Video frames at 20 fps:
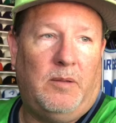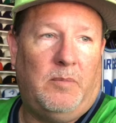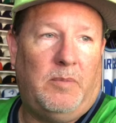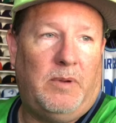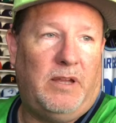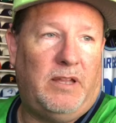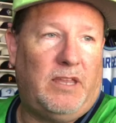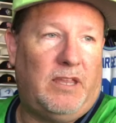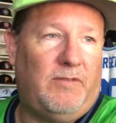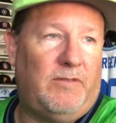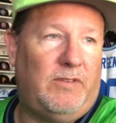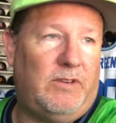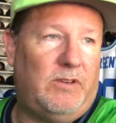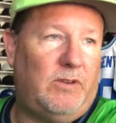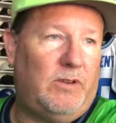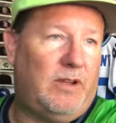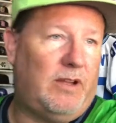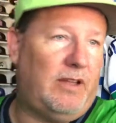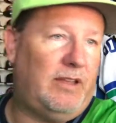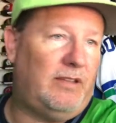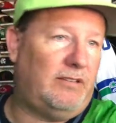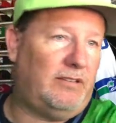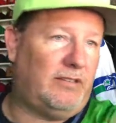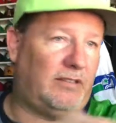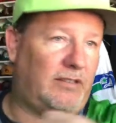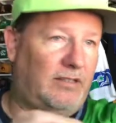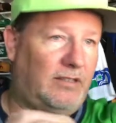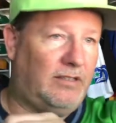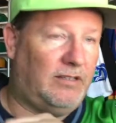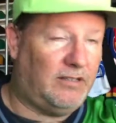By giving you
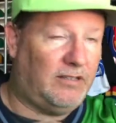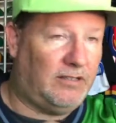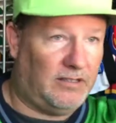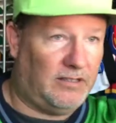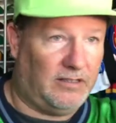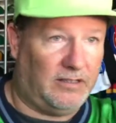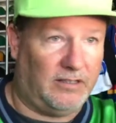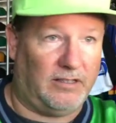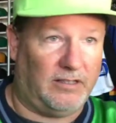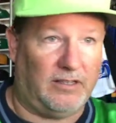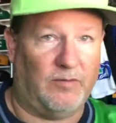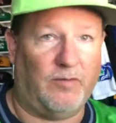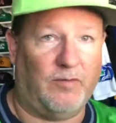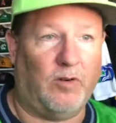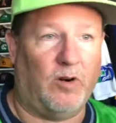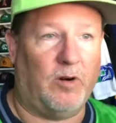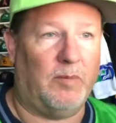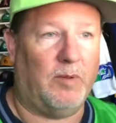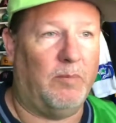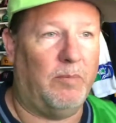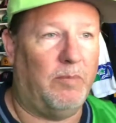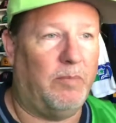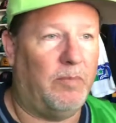guys a little informal